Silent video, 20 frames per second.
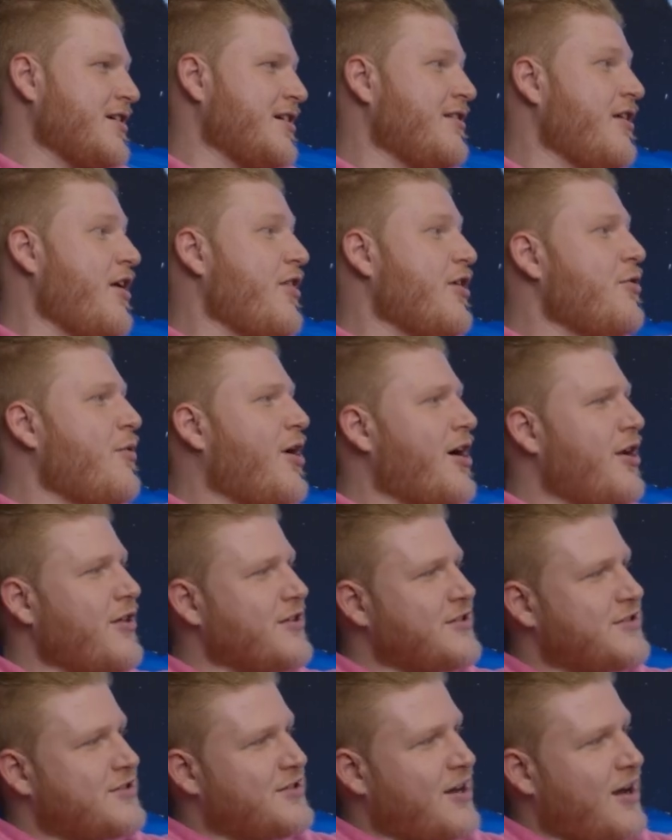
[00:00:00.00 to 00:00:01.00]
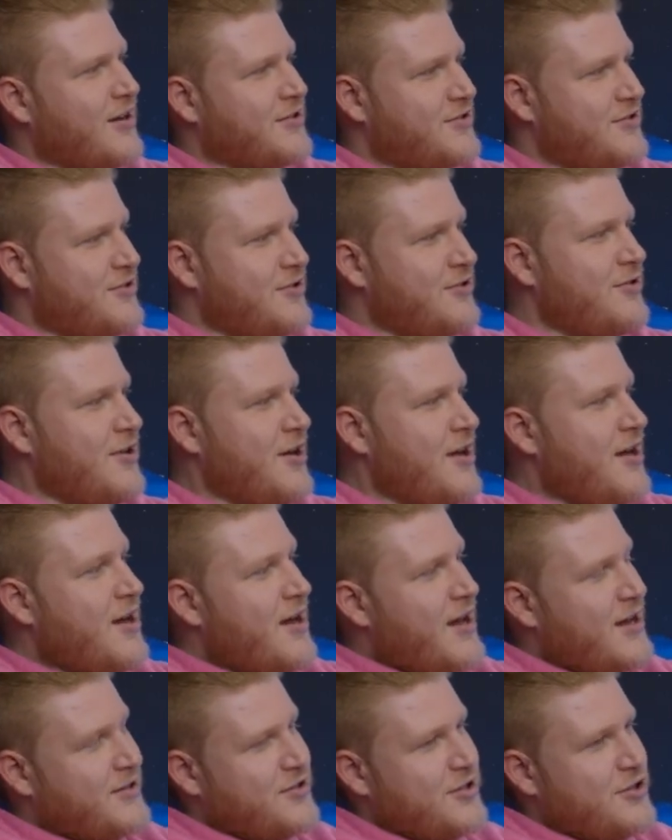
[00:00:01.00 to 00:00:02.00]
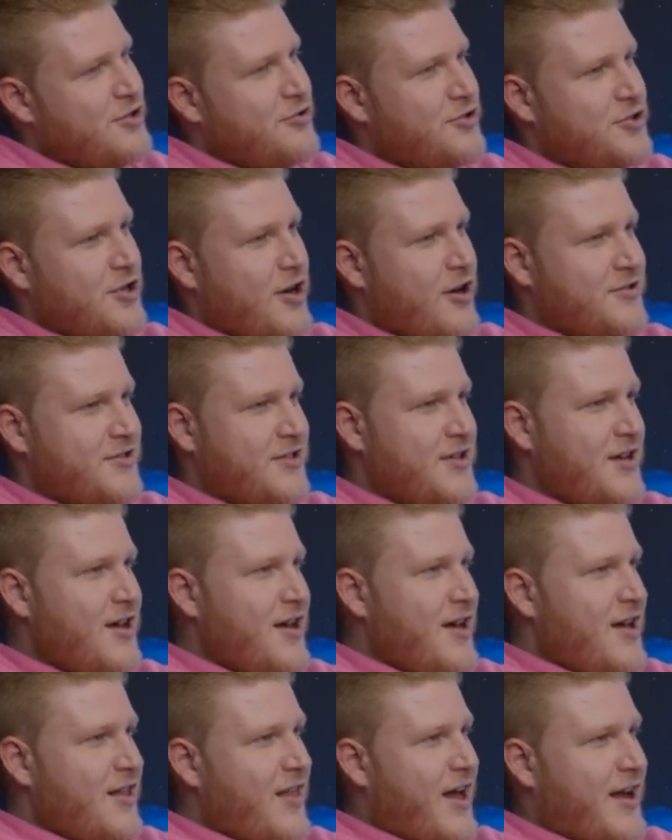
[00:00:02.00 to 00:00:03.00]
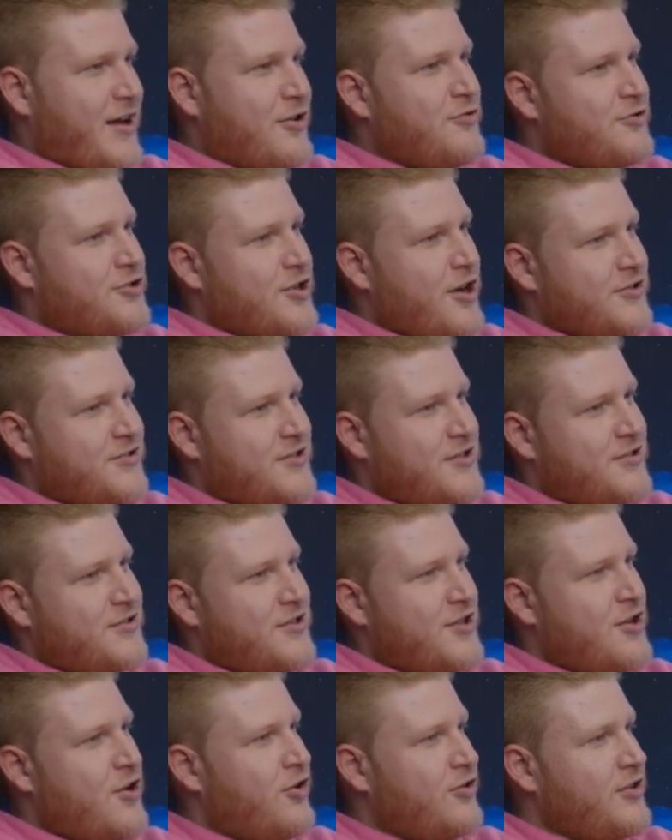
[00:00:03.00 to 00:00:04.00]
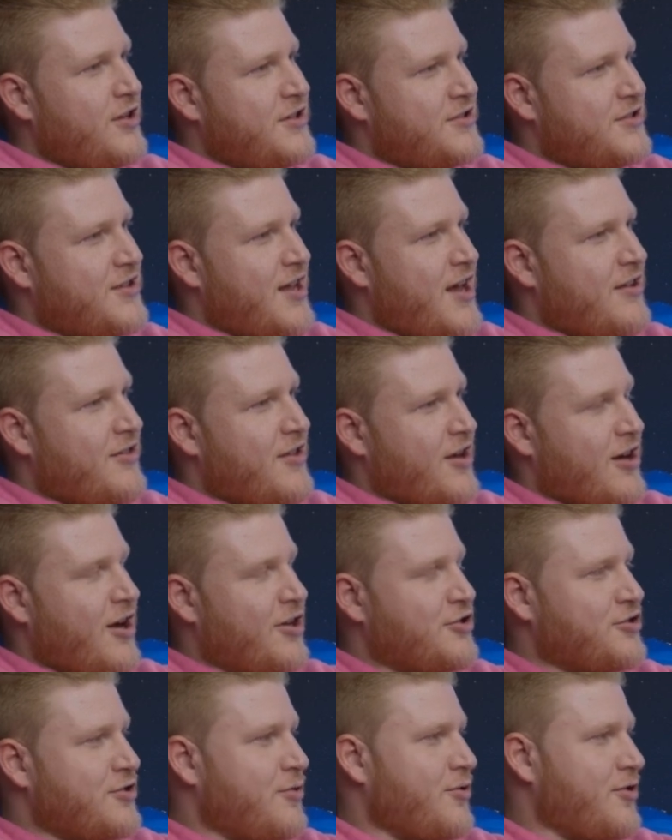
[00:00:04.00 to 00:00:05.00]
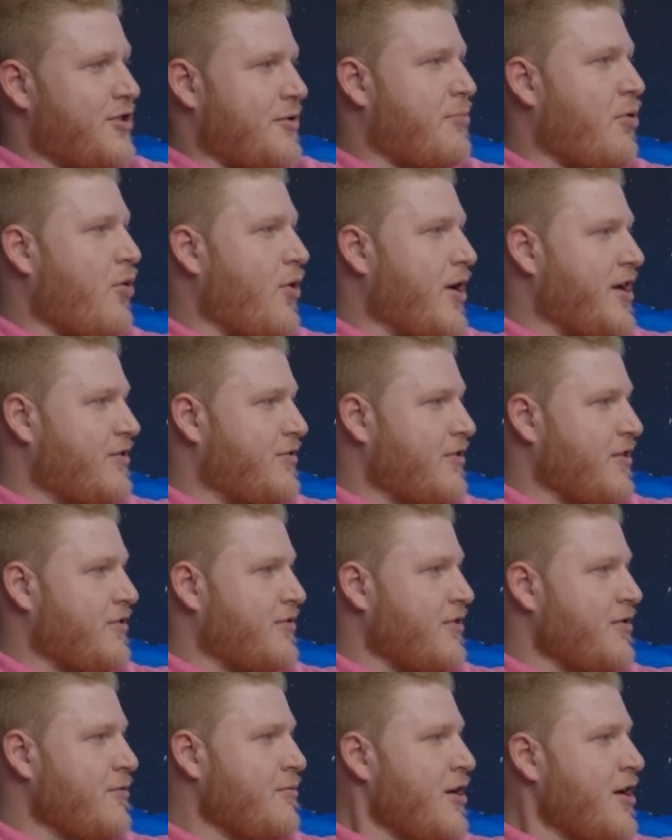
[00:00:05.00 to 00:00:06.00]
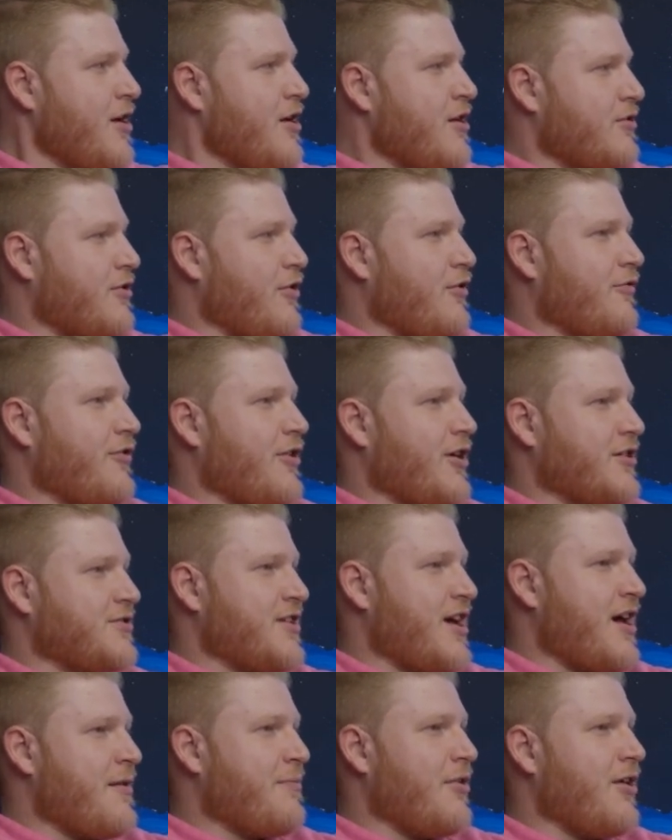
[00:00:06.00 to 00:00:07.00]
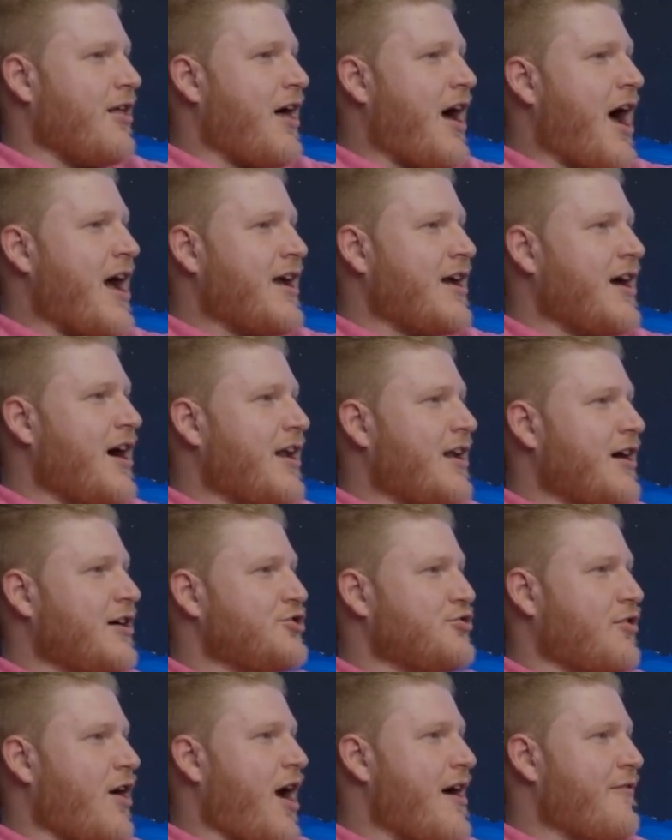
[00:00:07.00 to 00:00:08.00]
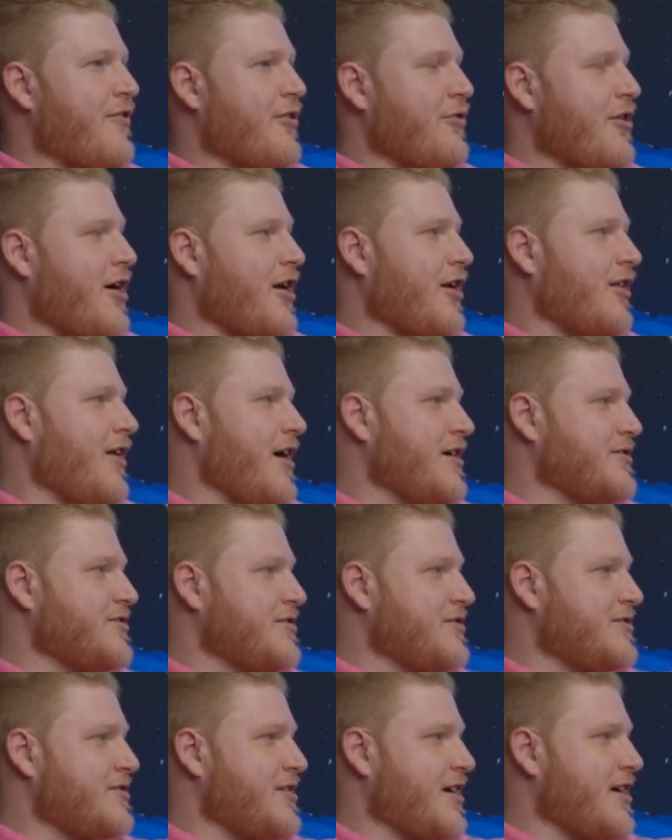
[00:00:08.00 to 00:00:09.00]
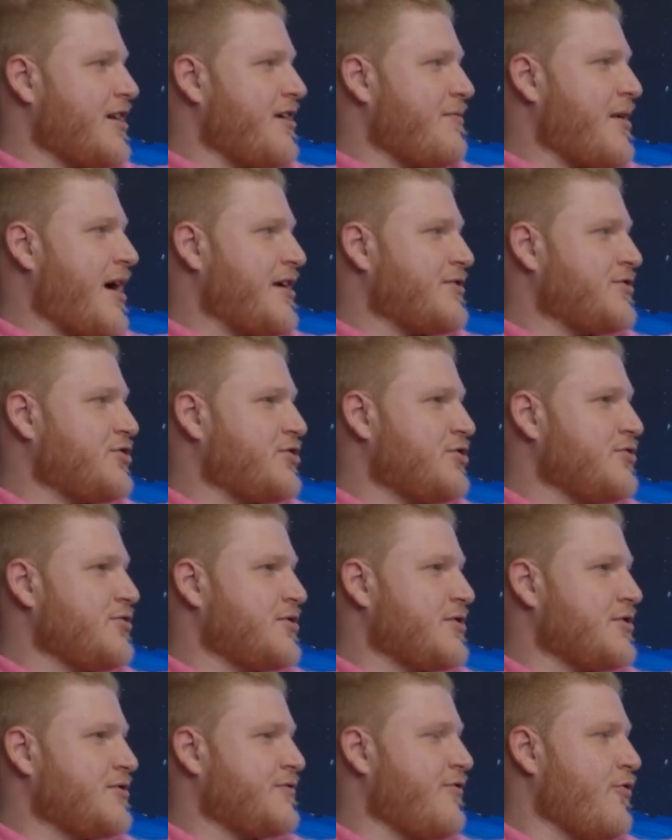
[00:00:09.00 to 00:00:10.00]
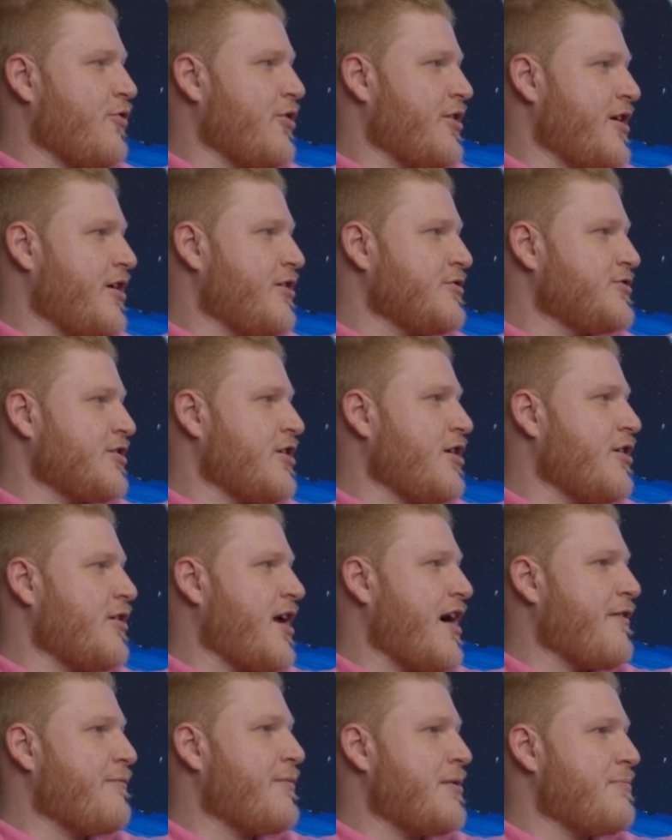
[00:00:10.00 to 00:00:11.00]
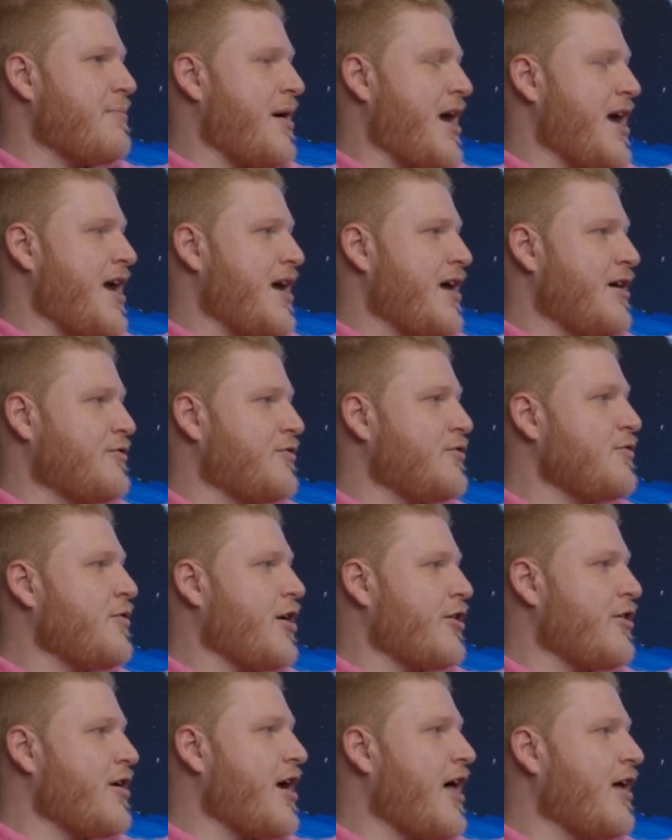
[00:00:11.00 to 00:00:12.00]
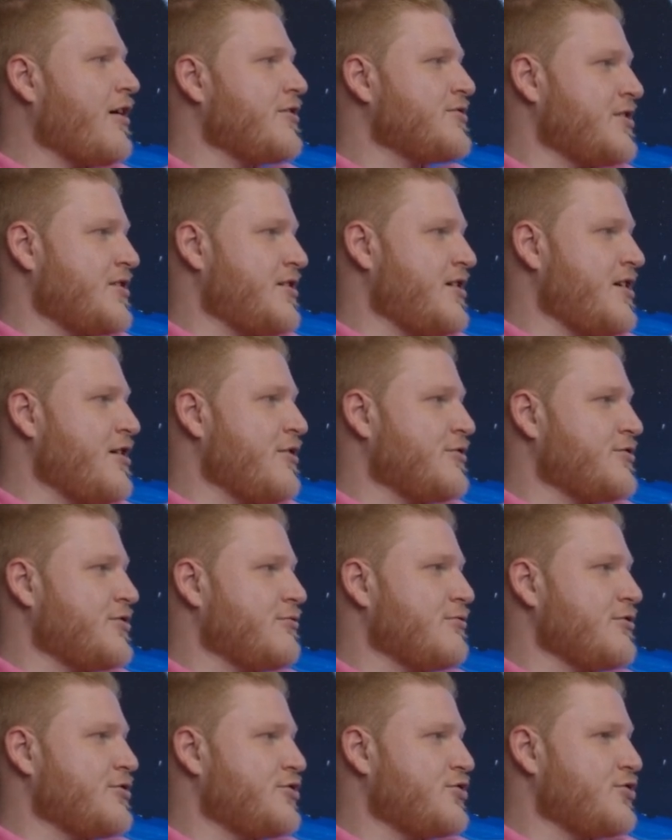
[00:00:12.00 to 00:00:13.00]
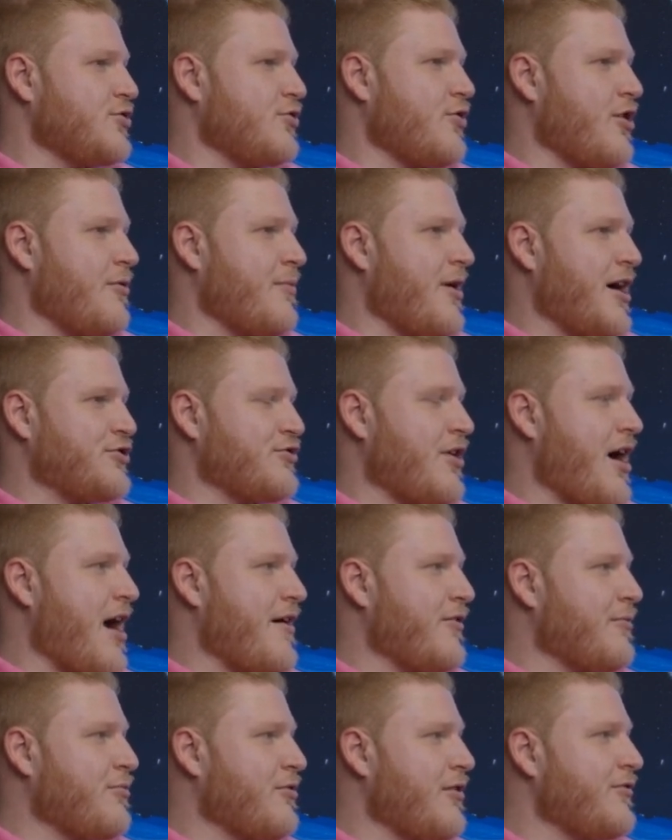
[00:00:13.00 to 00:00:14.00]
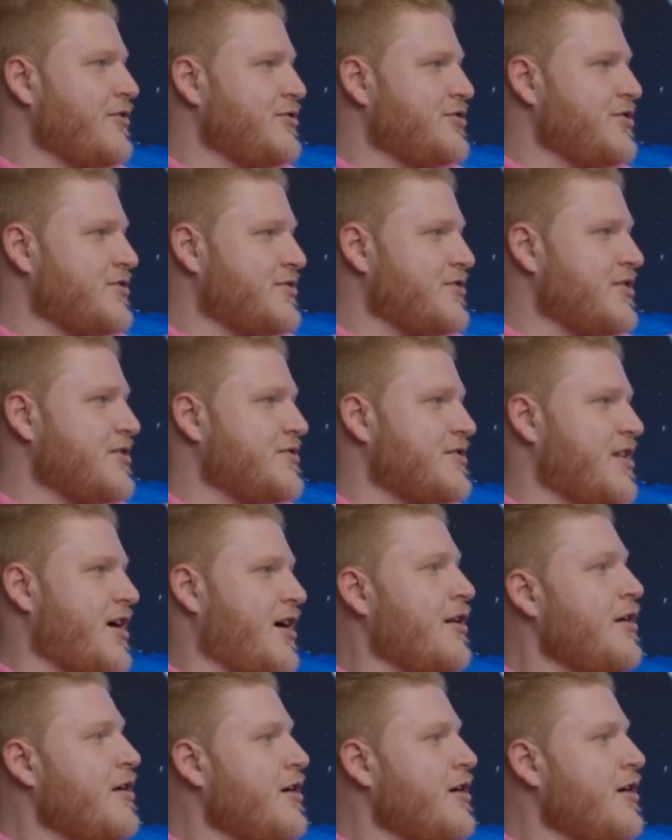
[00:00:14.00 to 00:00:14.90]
And then you want to know that sucks too? Is in New Jersey. Like New Jersey's the only state in the country with a point system. So for example, I got a driving without a license ticket in Massachusetts 4 years ago, and I've been paying $200 a year to restore my driving privileges since then.